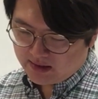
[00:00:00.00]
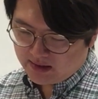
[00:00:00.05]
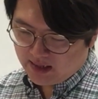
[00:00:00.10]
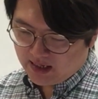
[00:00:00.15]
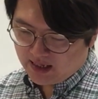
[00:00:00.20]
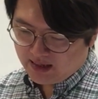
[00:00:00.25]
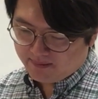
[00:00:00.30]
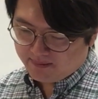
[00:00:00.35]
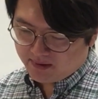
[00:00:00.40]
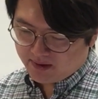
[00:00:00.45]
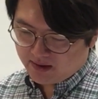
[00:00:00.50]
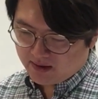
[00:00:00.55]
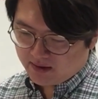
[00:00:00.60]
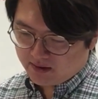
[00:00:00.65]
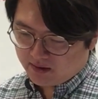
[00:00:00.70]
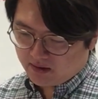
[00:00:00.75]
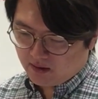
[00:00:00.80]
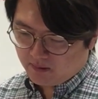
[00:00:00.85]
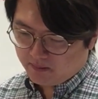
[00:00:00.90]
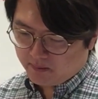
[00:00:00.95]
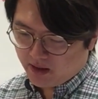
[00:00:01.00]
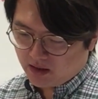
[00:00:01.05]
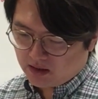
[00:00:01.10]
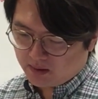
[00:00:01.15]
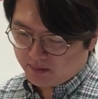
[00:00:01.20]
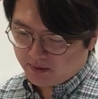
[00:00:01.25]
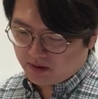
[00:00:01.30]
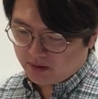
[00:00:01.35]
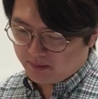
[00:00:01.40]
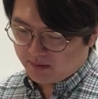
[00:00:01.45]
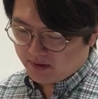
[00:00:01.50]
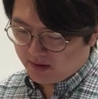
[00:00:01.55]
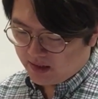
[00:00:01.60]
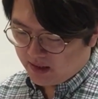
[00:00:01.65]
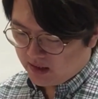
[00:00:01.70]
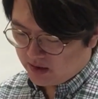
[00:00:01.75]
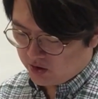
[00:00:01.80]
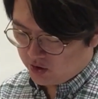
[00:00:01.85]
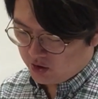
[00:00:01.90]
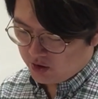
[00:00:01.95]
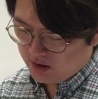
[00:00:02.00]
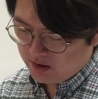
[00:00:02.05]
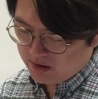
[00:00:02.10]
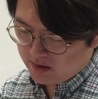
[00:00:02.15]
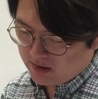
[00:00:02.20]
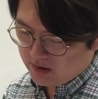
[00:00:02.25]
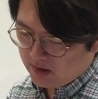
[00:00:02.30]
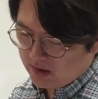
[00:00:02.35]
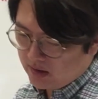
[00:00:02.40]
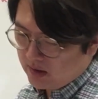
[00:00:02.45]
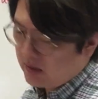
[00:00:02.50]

have comparative advantages.